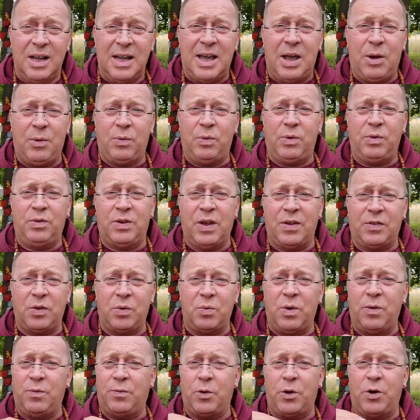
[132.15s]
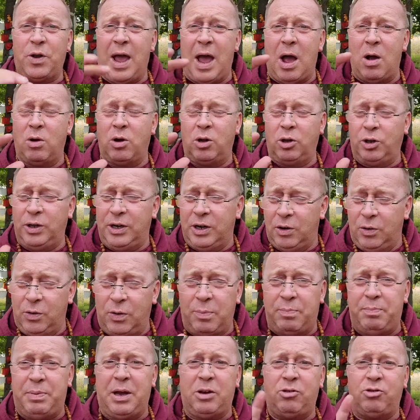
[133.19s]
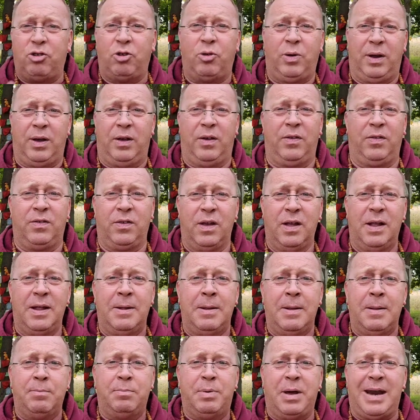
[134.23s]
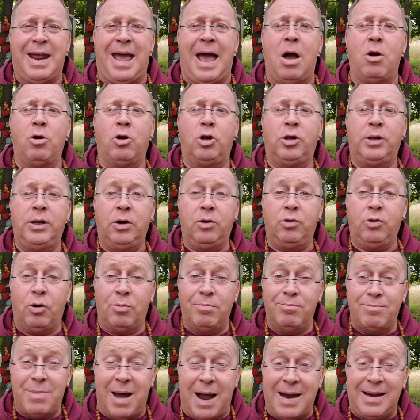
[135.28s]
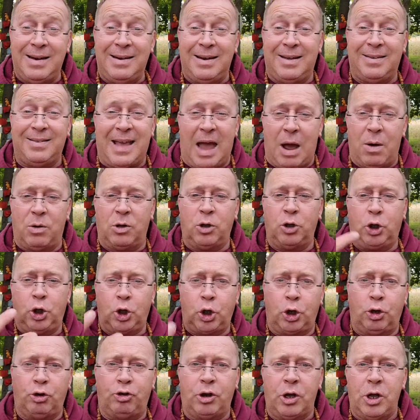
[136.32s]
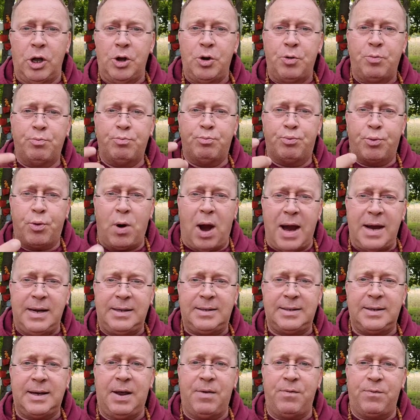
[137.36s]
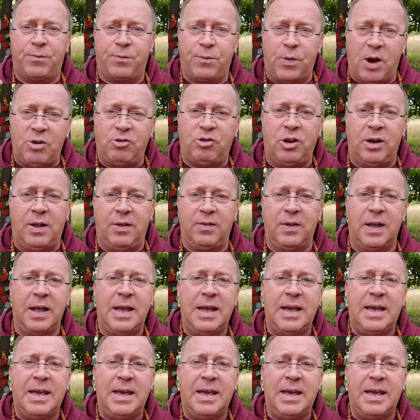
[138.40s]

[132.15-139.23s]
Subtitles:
It doesn't refer to how clear the picture is, but how clear your mind is, how alert, bright, and fresh it is.